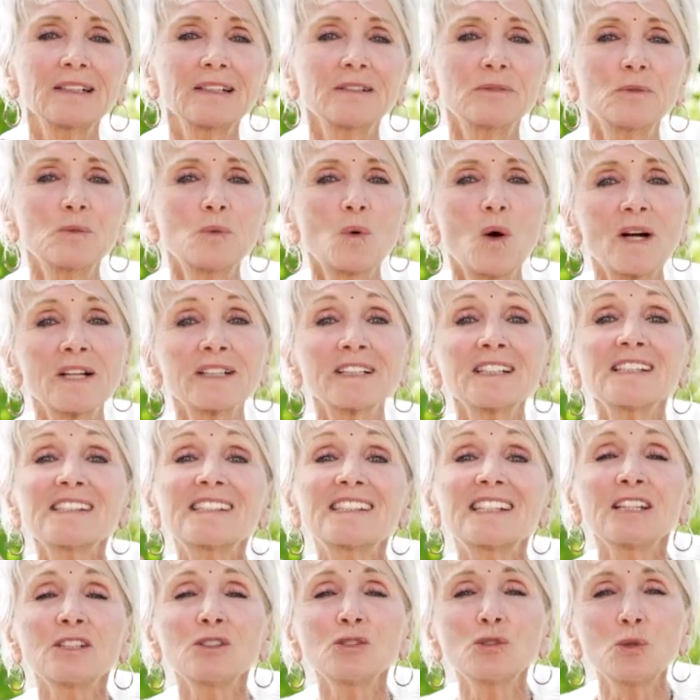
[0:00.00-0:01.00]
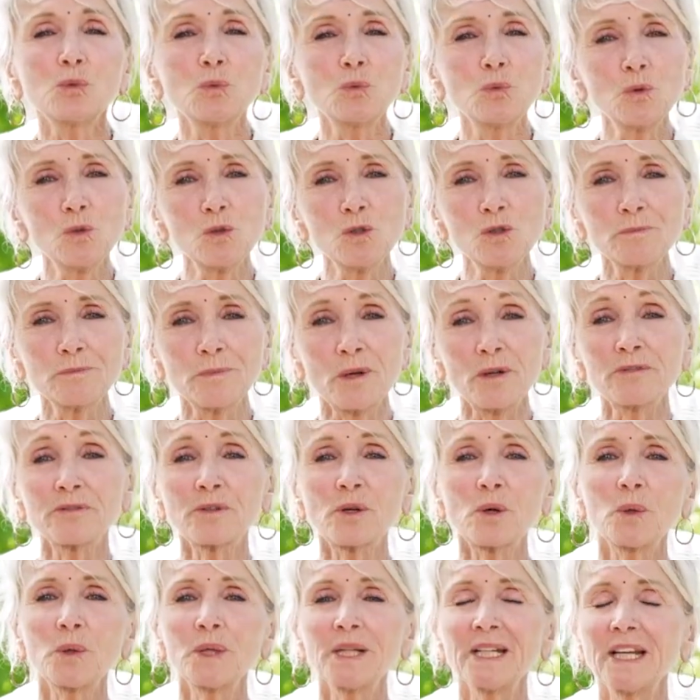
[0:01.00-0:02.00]
one is in the womb
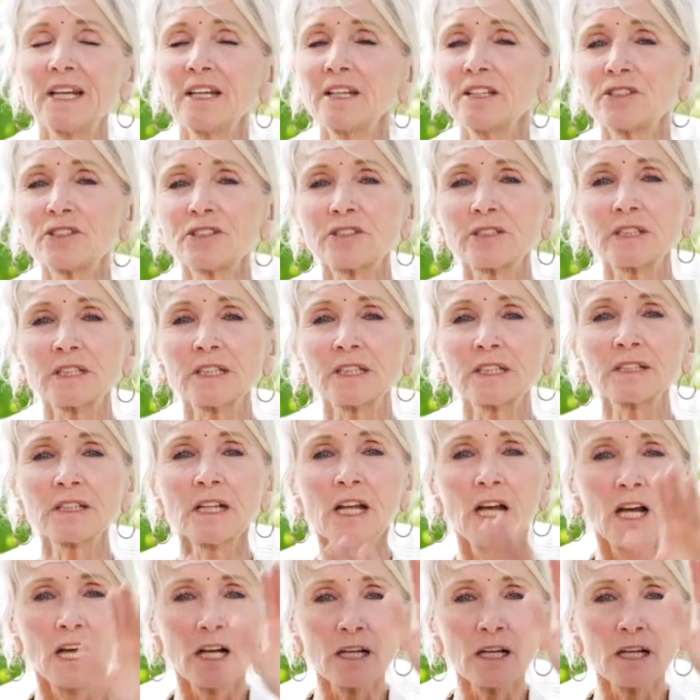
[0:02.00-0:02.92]
of creation.